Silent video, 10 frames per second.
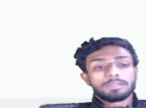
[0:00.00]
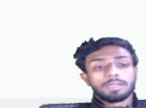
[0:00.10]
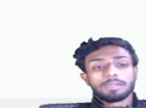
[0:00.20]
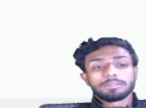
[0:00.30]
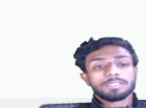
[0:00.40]

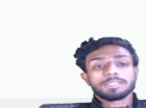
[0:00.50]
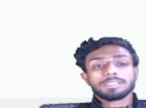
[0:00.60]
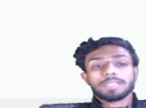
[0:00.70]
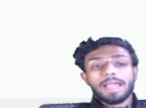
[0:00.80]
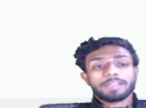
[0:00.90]
now this
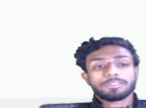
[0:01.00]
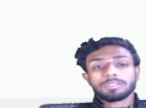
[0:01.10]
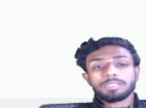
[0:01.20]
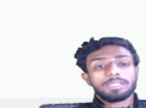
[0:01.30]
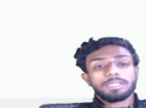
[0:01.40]
is
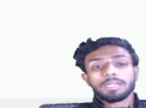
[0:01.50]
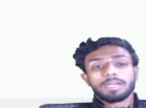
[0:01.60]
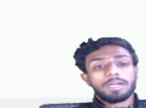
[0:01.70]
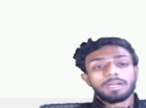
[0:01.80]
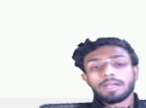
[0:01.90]
actually
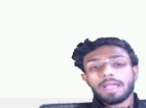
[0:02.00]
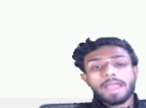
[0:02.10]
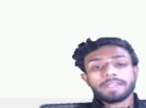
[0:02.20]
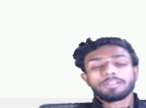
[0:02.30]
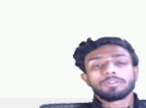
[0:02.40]
uh,
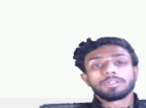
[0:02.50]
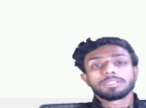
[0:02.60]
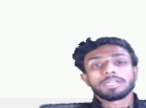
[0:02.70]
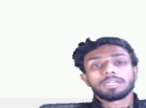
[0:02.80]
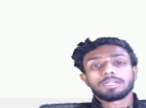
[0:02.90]
adding
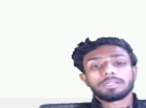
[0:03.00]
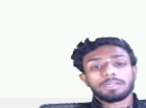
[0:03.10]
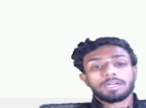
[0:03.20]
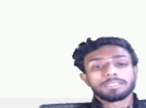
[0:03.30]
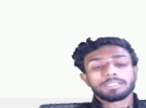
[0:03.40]
all the
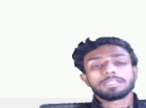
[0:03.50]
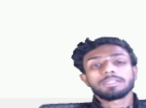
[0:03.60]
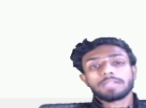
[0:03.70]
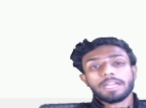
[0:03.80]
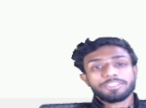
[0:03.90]
other
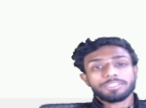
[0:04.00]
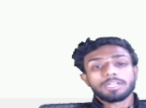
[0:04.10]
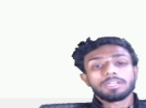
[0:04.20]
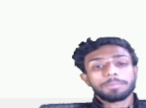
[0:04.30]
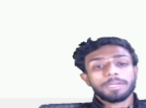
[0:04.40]

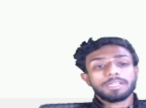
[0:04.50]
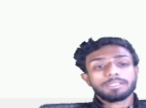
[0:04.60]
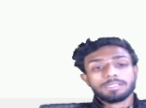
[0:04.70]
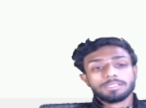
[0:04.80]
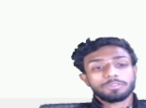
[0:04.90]
additional
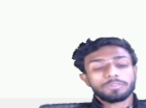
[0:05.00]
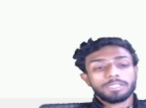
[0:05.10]
dependencies over